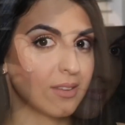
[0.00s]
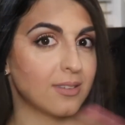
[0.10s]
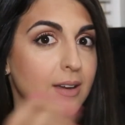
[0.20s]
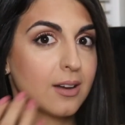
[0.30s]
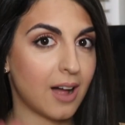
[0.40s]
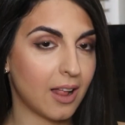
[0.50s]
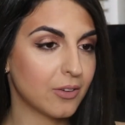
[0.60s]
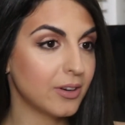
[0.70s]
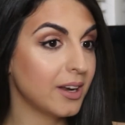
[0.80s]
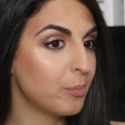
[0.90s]
the
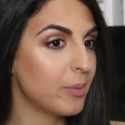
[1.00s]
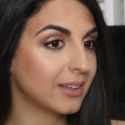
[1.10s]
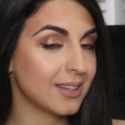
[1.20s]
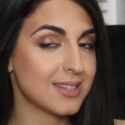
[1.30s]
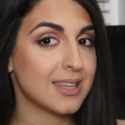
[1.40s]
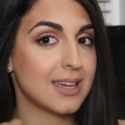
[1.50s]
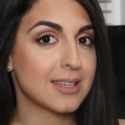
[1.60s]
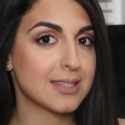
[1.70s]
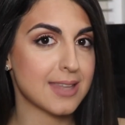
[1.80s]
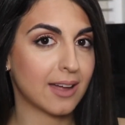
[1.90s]
color that I picked is the
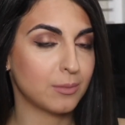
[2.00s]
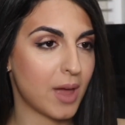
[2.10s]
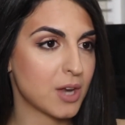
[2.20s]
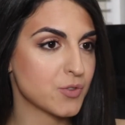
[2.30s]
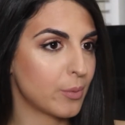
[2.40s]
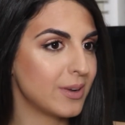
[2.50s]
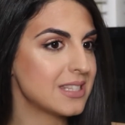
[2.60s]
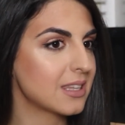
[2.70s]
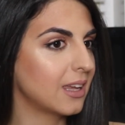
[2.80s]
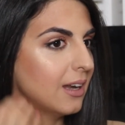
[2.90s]
exact match for my
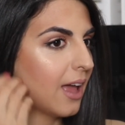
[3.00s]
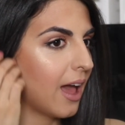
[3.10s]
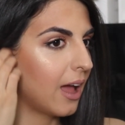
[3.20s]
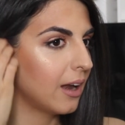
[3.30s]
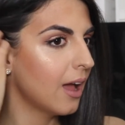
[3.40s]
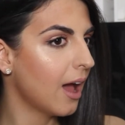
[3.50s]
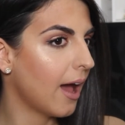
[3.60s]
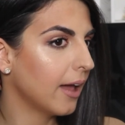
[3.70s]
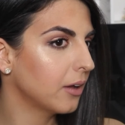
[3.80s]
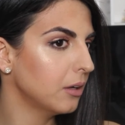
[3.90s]
skin, and
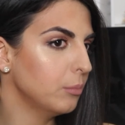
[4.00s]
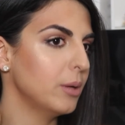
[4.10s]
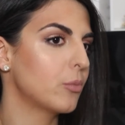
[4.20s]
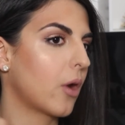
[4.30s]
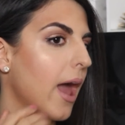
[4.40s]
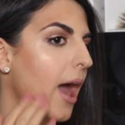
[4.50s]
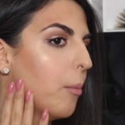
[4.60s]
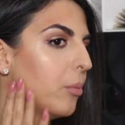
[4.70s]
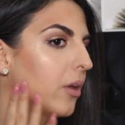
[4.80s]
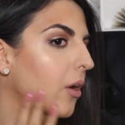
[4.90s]
I couldn't be more
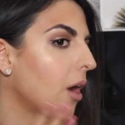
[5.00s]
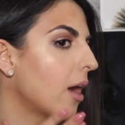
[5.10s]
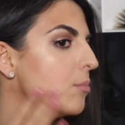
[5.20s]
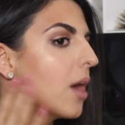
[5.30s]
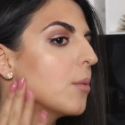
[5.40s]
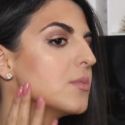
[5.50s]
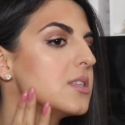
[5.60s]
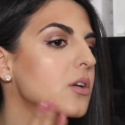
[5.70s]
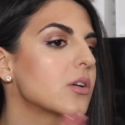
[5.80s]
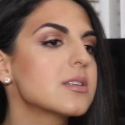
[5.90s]
happier. I'm
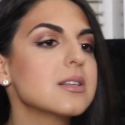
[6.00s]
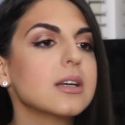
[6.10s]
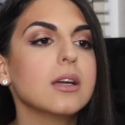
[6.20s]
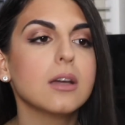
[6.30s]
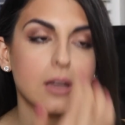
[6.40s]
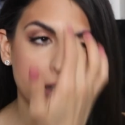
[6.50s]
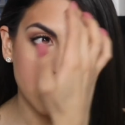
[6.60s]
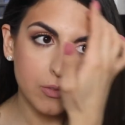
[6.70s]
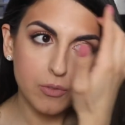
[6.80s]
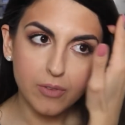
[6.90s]
seriously
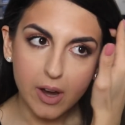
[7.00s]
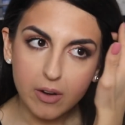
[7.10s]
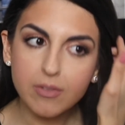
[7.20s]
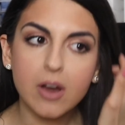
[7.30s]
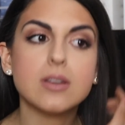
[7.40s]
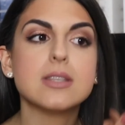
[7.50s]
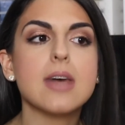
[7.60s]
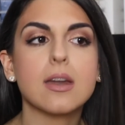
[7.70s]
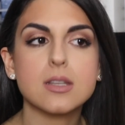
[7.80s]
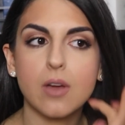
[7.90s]
very
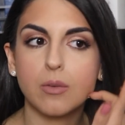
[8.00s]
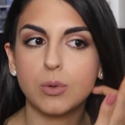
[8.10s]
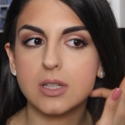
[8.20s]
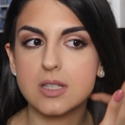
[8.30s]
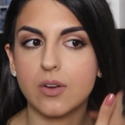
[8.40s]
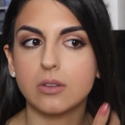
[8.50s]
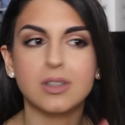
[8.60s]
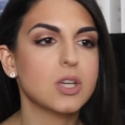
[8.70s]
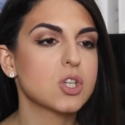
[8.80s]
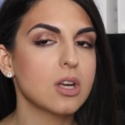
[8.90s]
satisfied with this
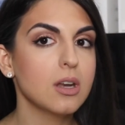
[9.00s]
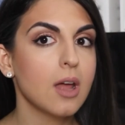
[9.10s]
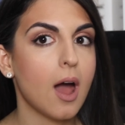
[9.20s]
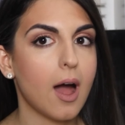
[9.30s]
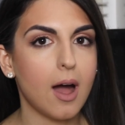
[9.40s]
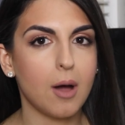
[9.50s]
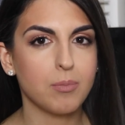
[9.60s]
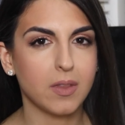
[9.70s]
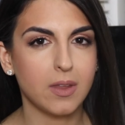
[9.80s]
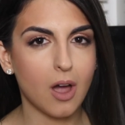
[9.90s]
foundation.
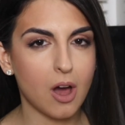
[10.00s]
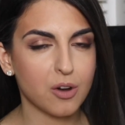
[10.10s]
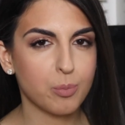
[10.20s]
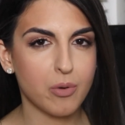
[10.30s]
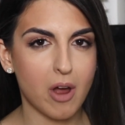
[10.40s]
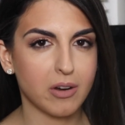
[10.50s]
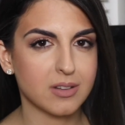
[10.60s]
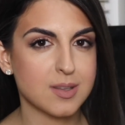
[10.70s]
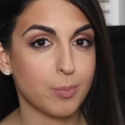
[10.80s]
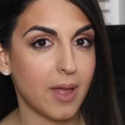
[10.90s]
The other
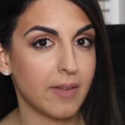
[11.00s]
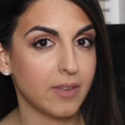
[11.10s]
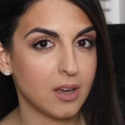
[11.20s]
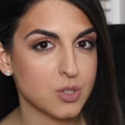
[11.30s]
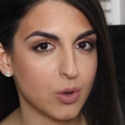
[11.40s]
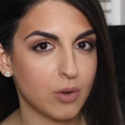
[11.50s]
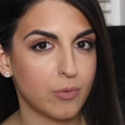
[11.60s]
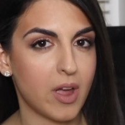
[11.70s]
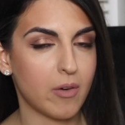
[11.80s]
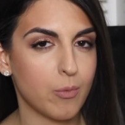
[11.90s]
products blend into it
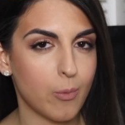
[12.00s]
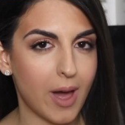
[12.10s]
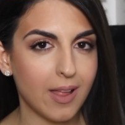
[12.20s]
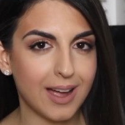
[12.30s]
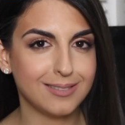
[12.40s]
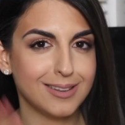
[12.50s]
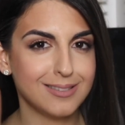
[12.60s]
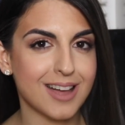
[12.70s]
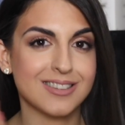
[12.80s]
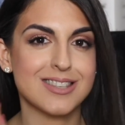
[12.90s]
very well. I did
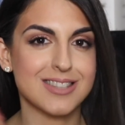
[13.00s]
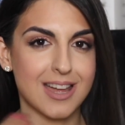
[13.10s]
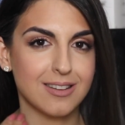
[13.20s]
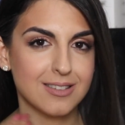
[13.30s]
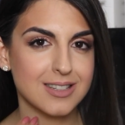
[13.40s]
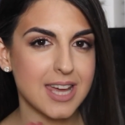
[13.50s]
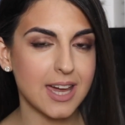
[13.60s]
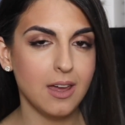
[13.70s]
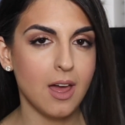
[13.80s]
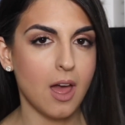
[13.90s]
not set it
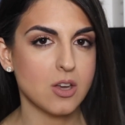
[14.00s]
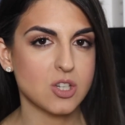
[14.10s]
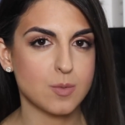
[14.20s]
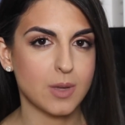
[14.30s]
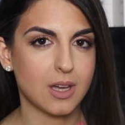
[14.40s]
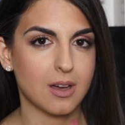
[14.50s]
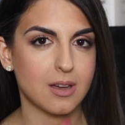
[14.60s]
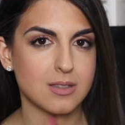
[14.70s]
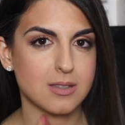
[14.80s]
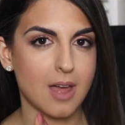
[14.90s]
today just
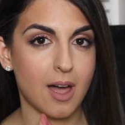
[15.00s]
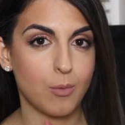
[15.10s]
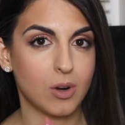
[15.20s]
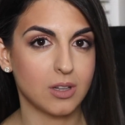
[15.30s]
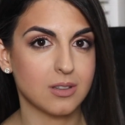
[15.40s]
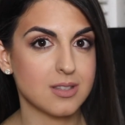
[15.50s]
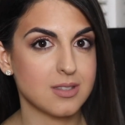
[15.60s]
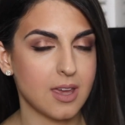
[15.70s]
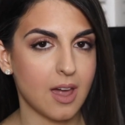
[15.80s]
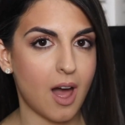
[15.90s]
because I wanted to
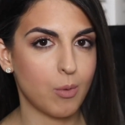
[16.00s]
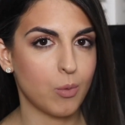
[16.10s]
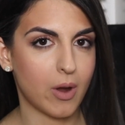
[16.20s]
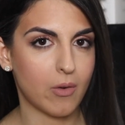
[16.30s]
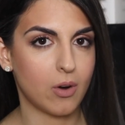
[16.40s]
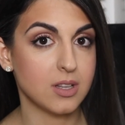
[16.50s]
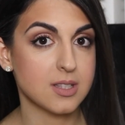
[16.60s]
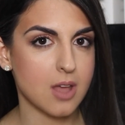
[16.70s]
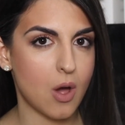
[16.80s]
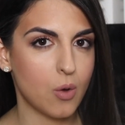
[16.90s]
see how it will wear on
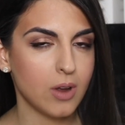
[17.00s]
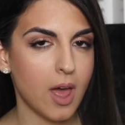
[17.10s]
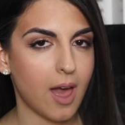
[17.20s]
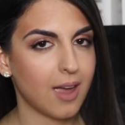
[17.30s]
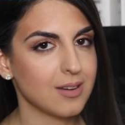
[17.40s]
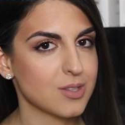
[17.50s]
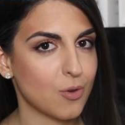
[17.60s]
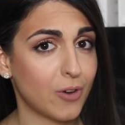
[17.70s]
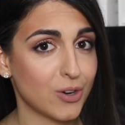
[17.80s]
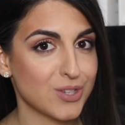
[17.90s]
its own, and
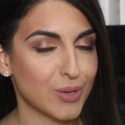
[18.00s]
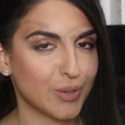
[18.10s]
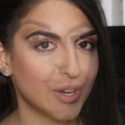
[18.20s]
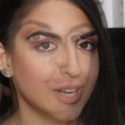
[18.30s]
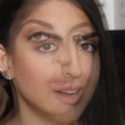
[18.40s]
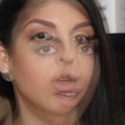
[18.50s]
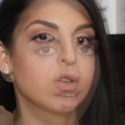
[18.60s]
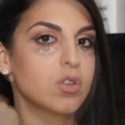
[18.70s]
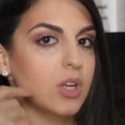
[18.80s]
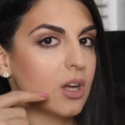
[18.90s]
so far so good.
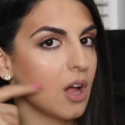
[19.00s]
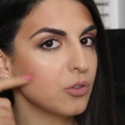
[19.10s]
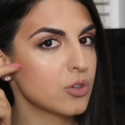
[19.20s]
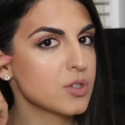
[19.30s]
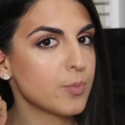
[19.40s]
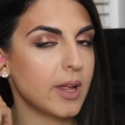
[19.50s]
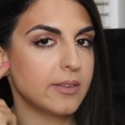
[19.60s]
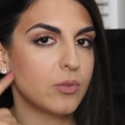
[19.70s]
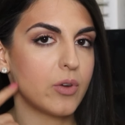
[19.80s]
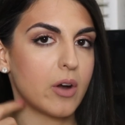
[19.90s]
So the contours
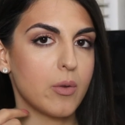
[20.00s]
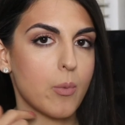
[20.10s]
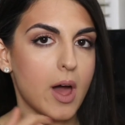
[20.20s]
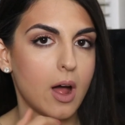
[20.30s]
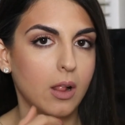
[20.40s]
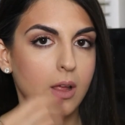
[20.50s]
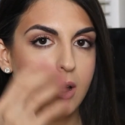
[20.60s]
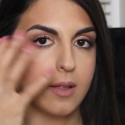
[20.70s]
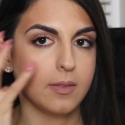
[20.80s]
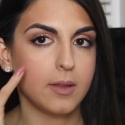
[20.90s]
blended very well,
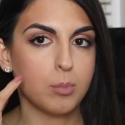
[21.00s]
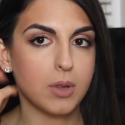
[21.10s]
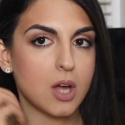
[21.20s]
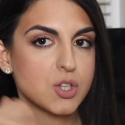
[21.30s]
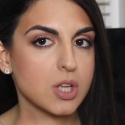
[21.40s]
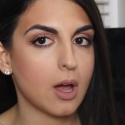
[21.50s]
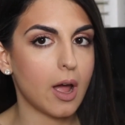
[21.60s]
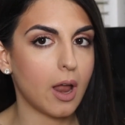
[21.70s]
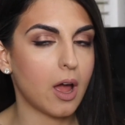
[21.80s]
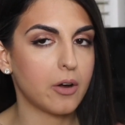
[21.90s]
the blush, the
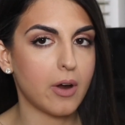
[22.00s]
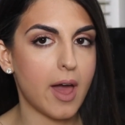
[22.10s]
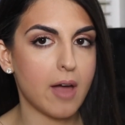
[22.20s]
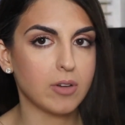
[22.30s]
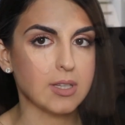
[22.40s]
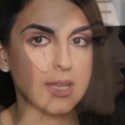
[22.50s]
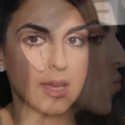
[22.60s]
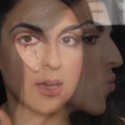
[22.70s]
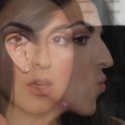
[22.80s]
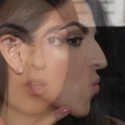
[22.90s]
highlighter,
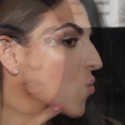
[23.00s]
everything.